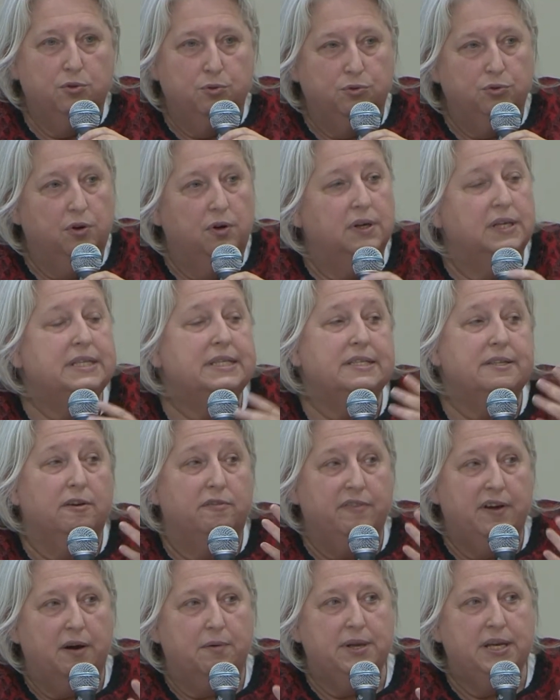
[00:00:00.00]
You know,
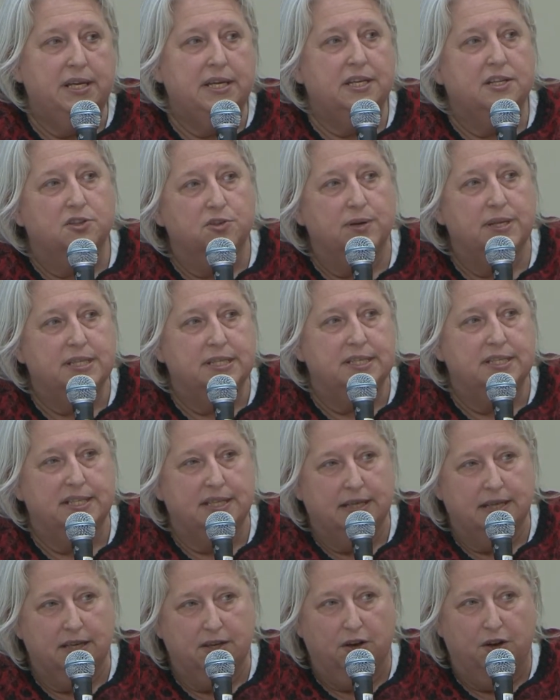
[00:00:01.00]
it's a very
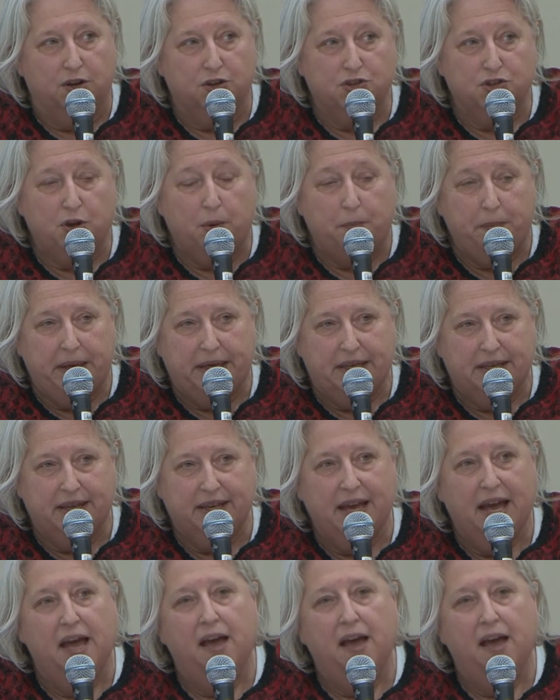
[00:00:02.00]
interesting topic